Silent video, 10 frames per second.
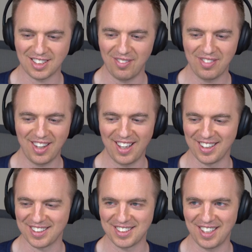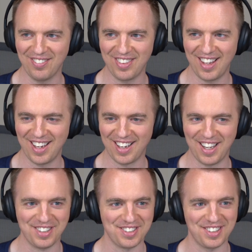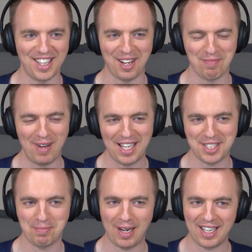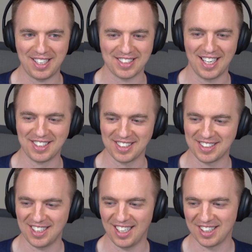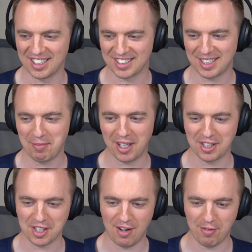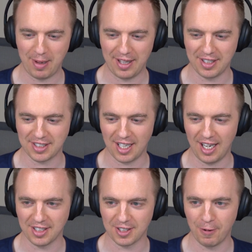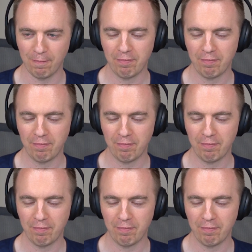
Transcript: something is like my spidey sense is tingling. Something is off about this site. So